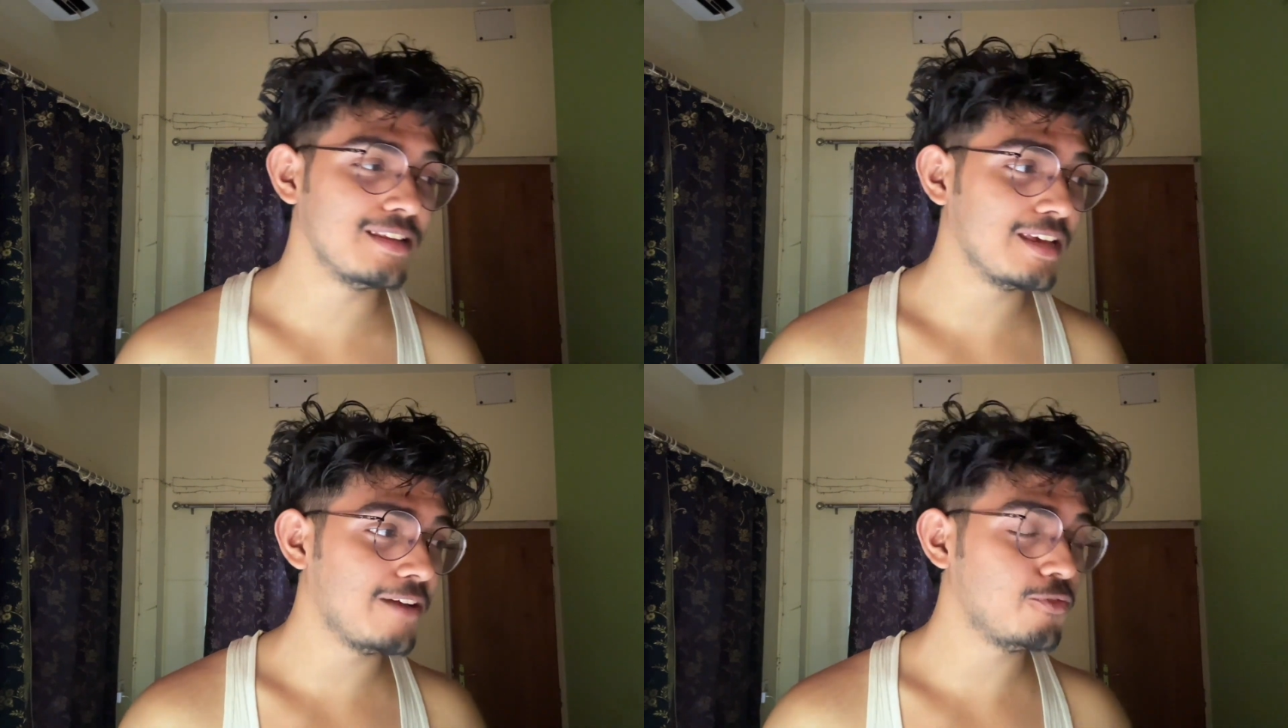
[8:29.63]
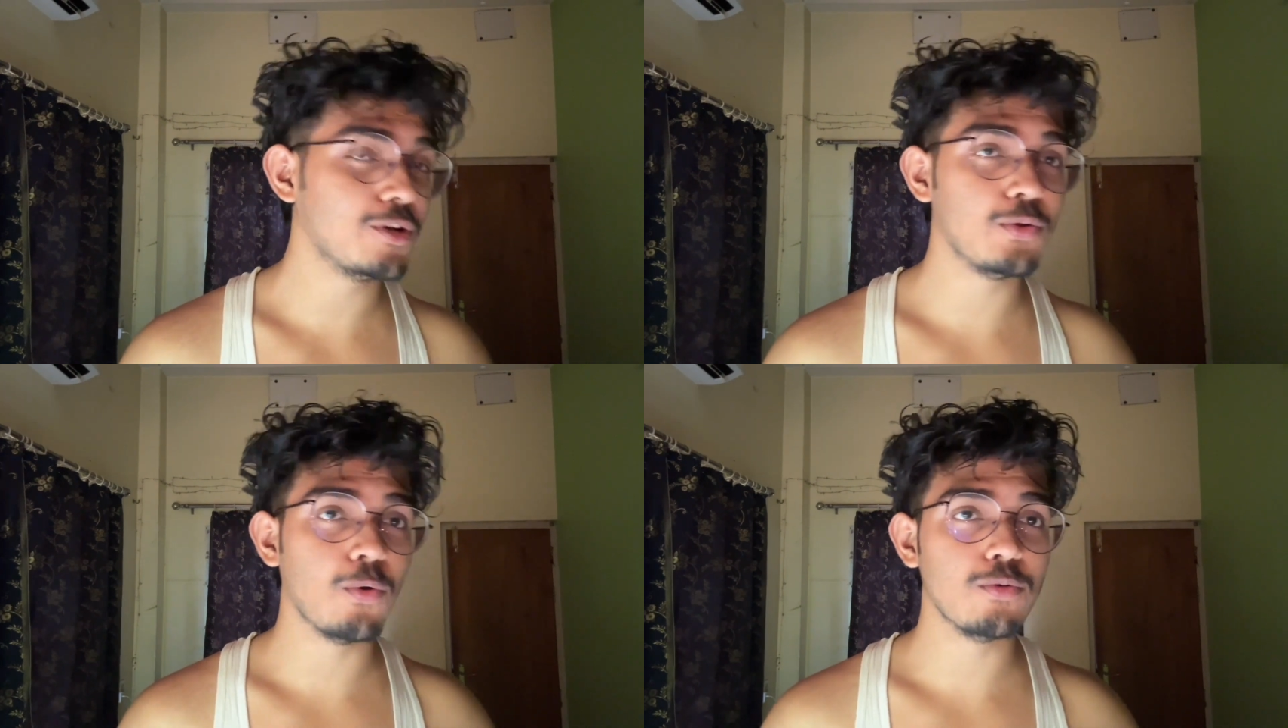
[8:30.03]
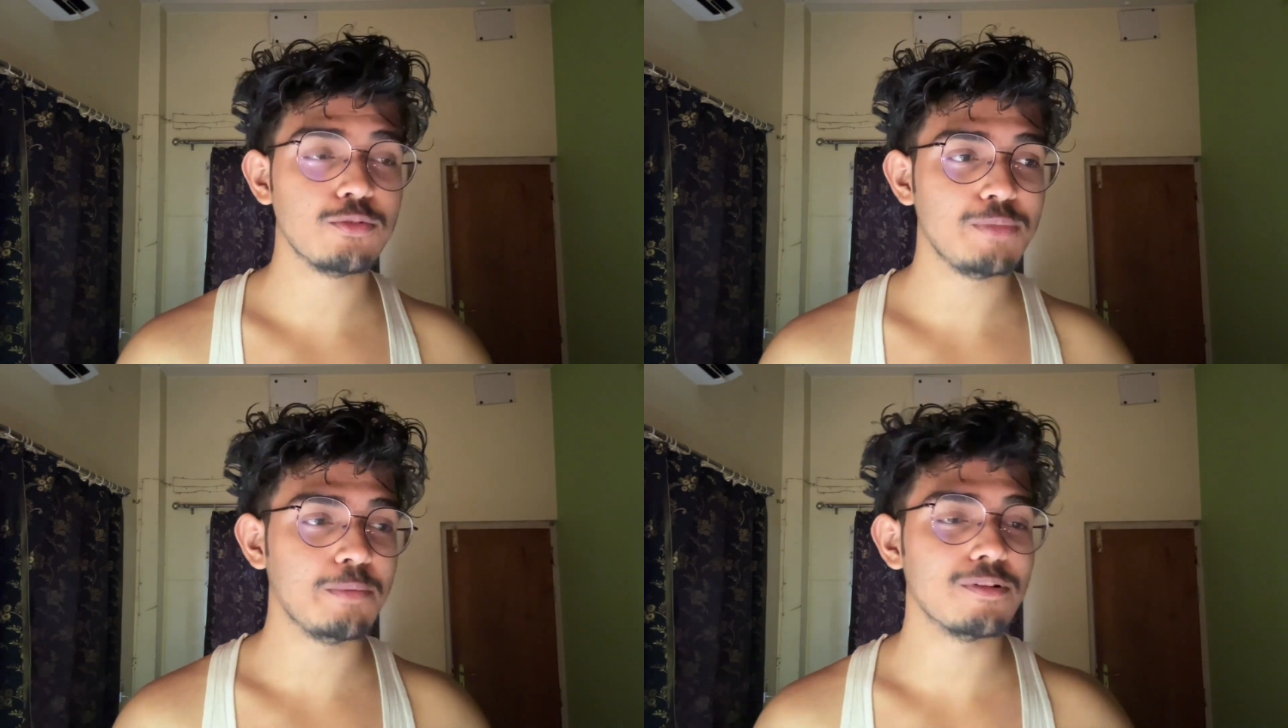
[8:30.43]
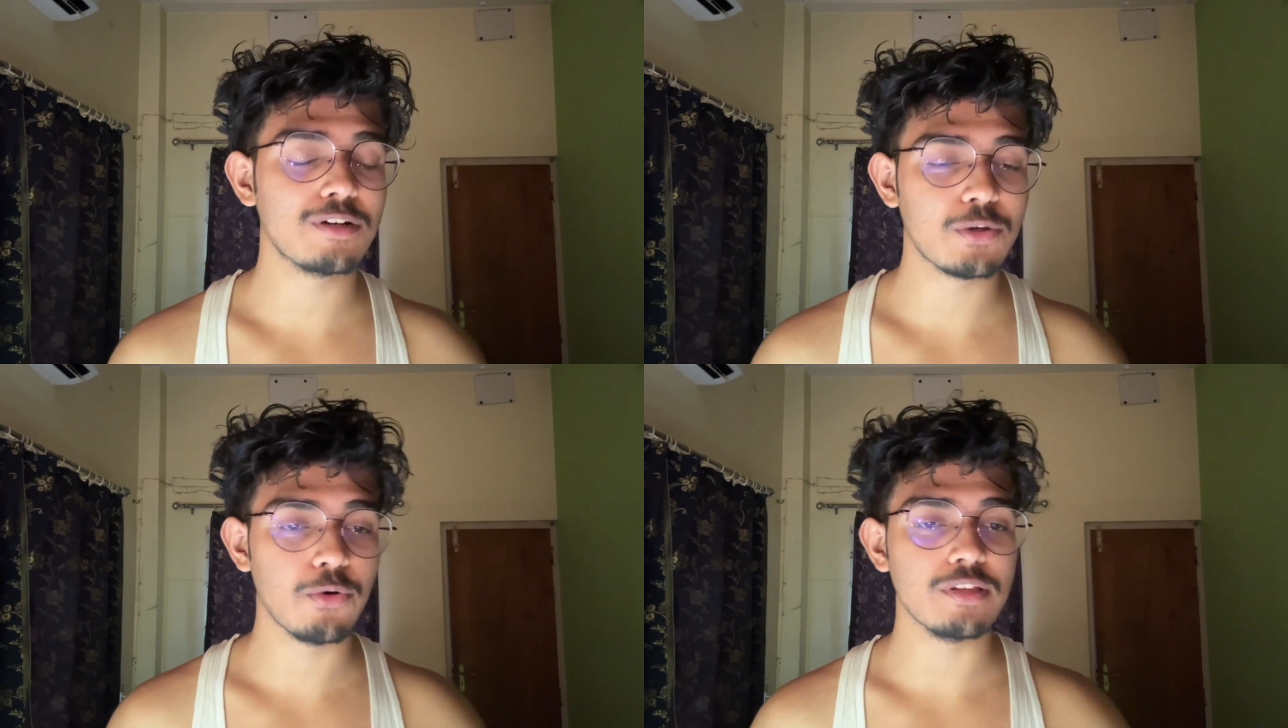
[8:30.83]
Everyone knows people are
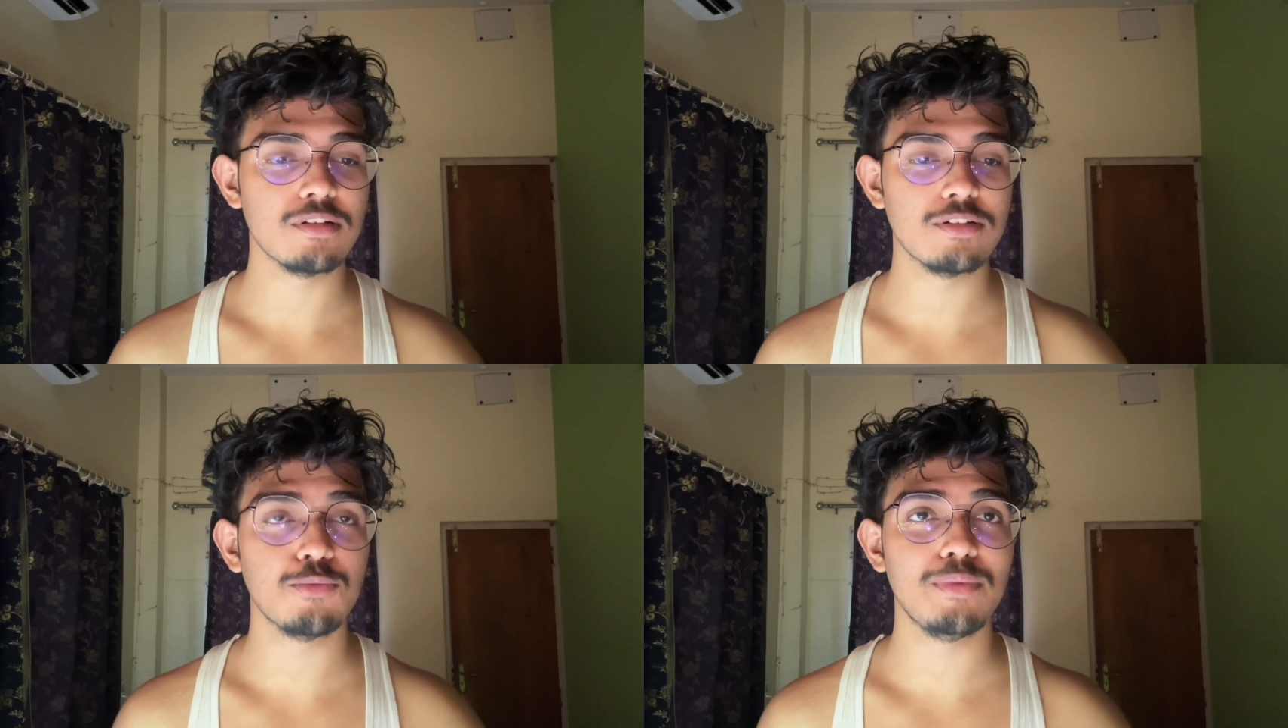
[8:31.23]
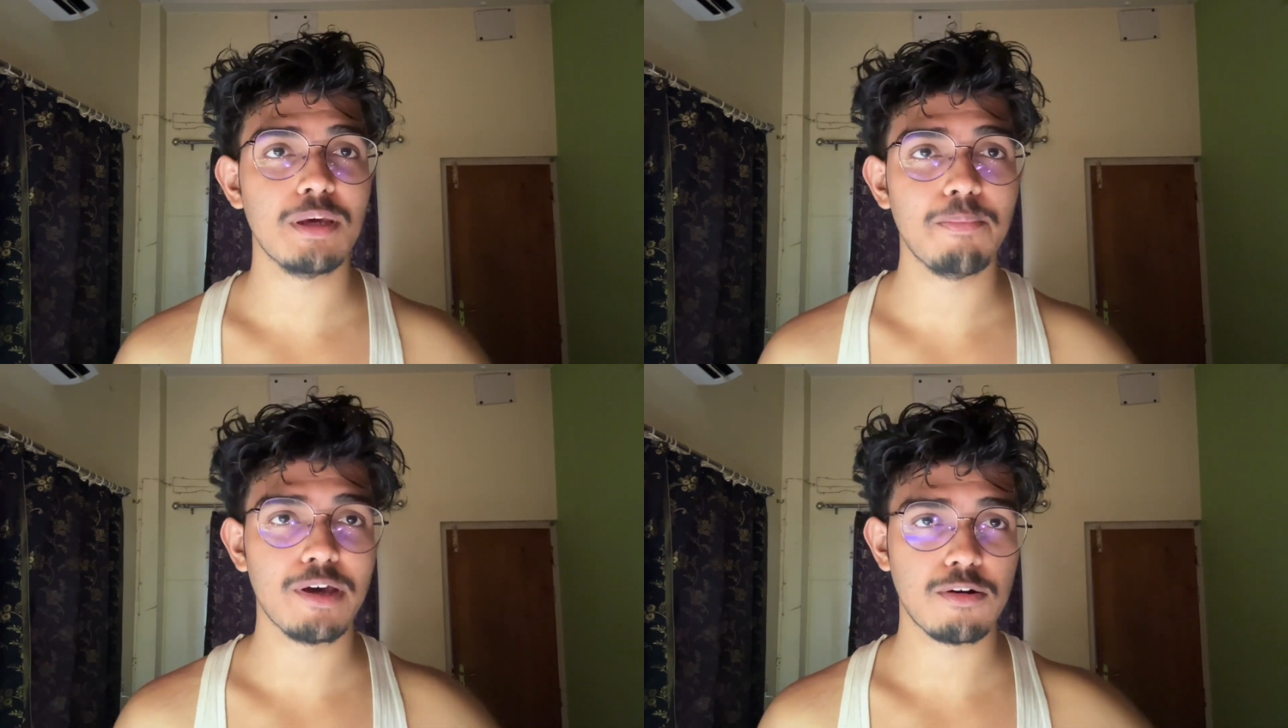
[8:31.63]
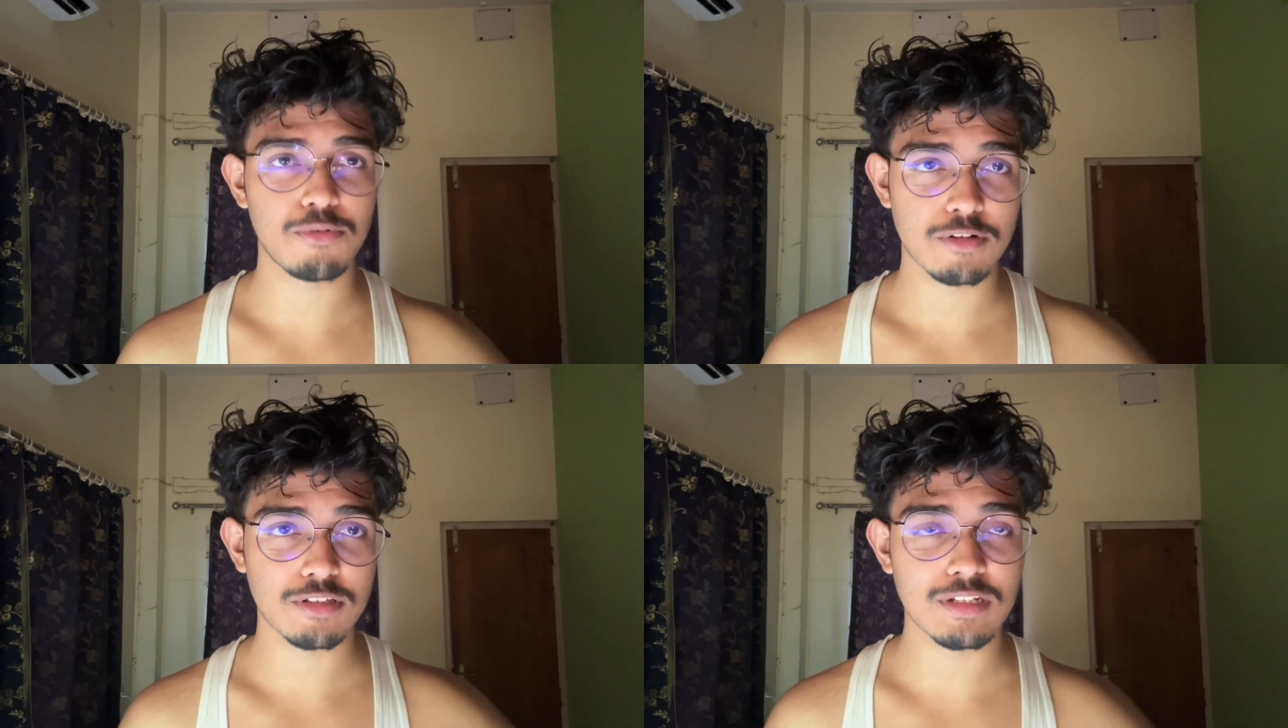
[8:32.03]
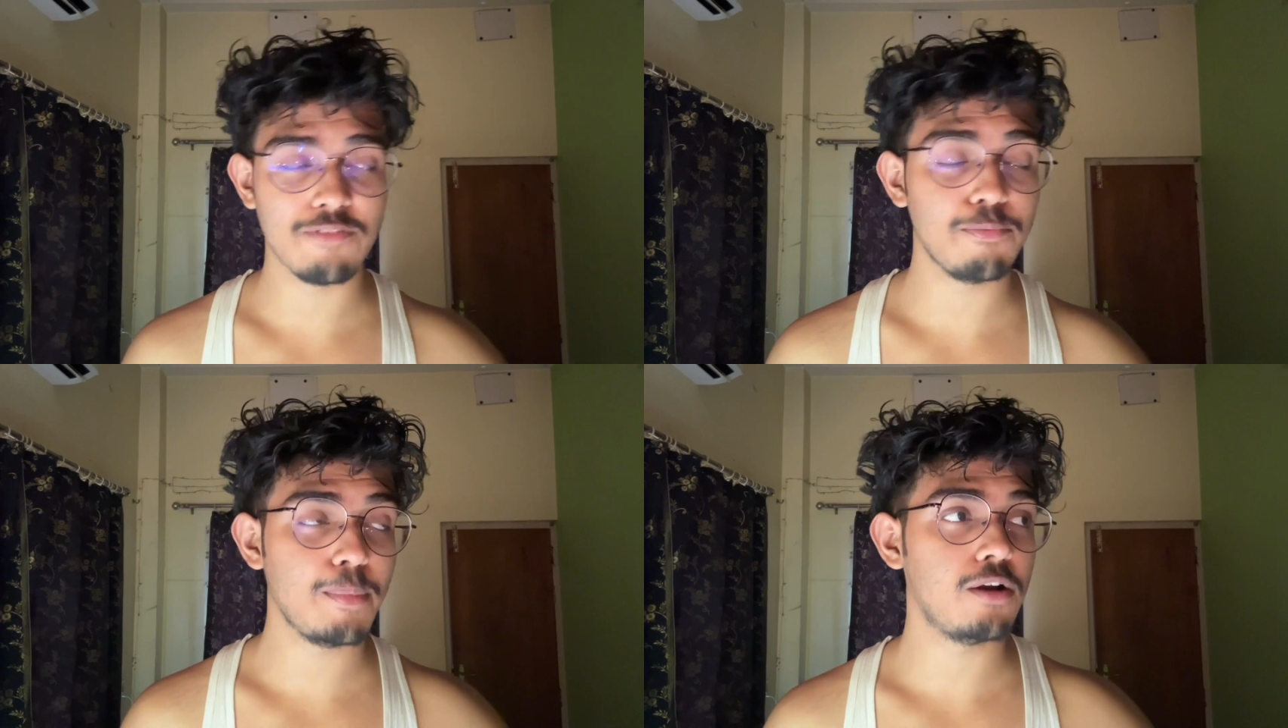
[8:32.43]
going there to be a better person, a
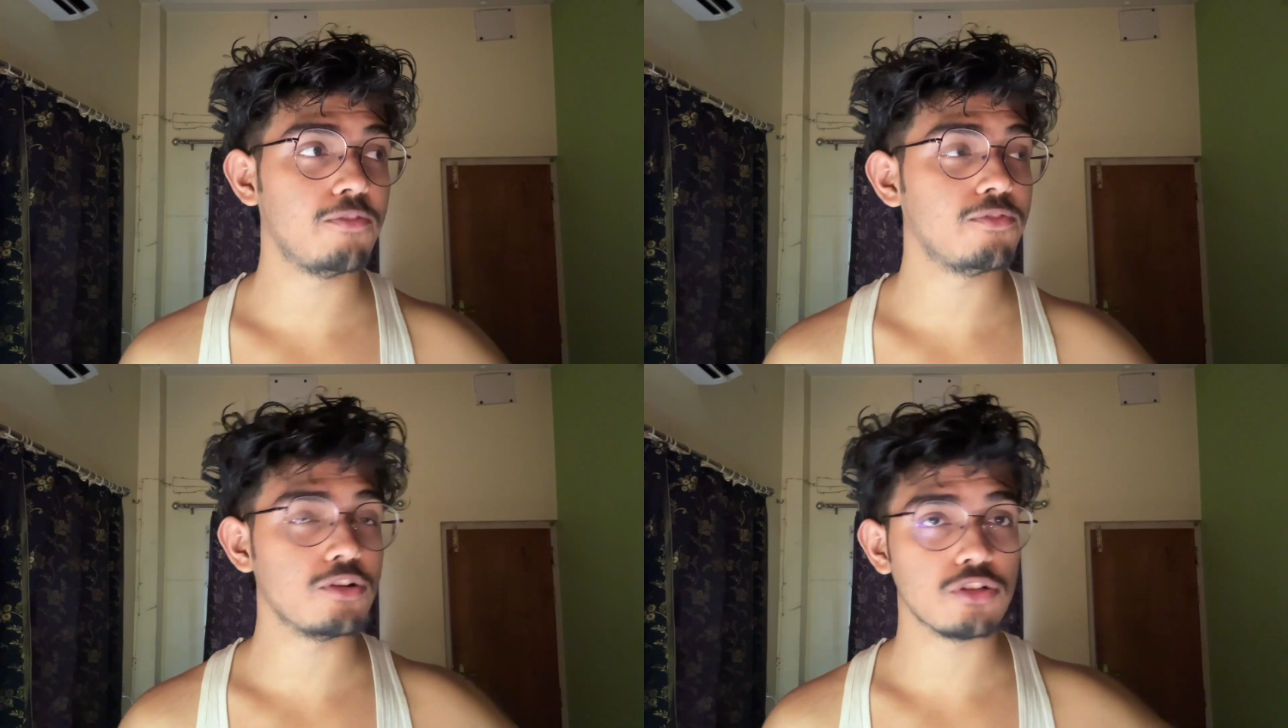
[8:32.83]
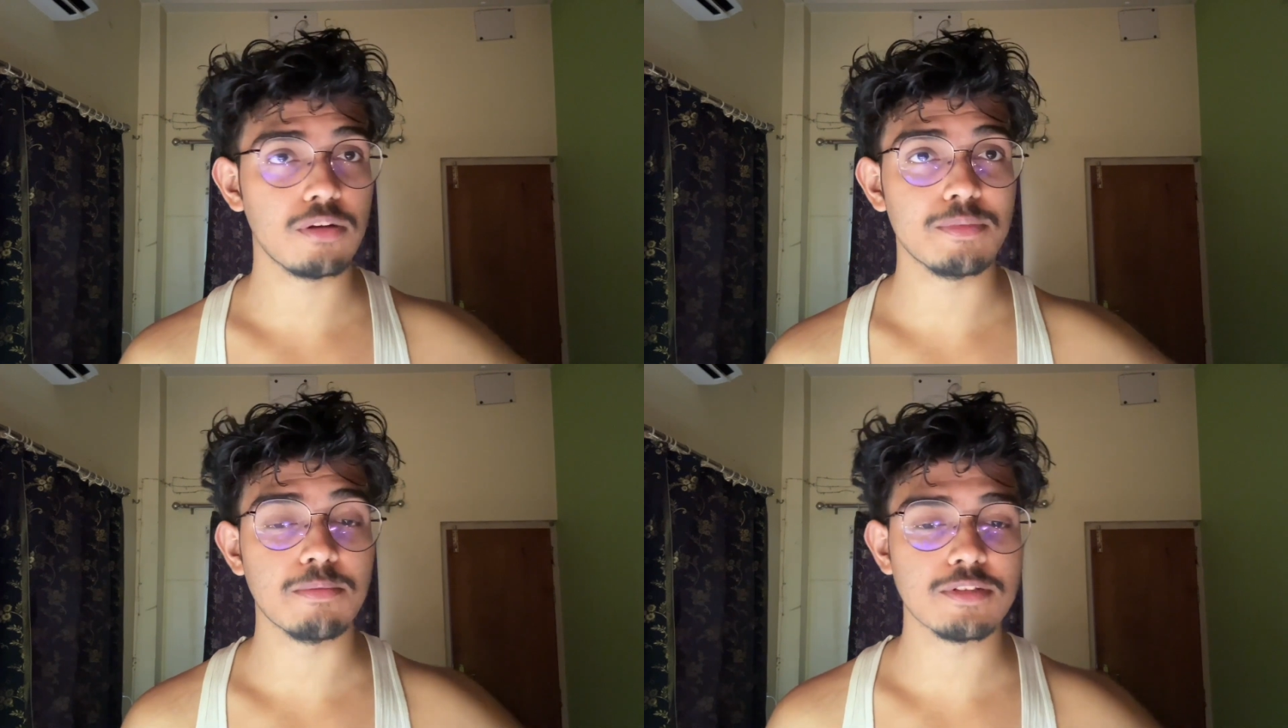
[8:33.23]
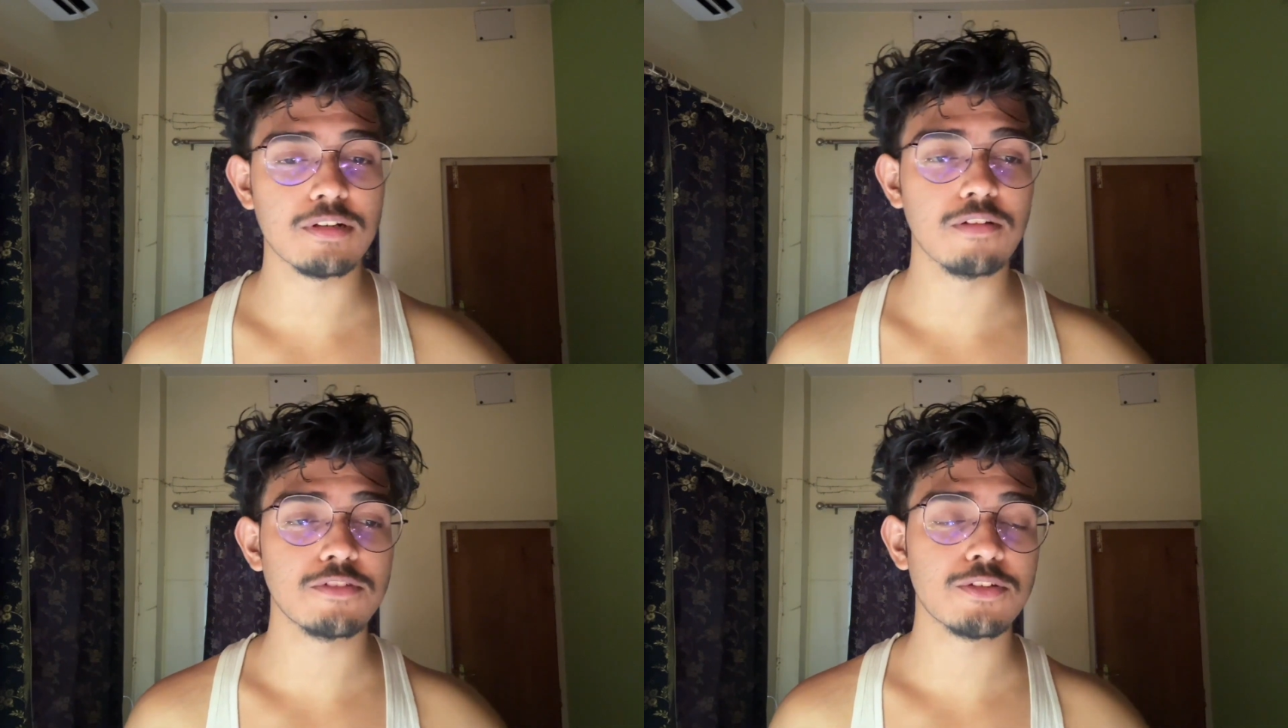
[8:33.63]
better version of themselves.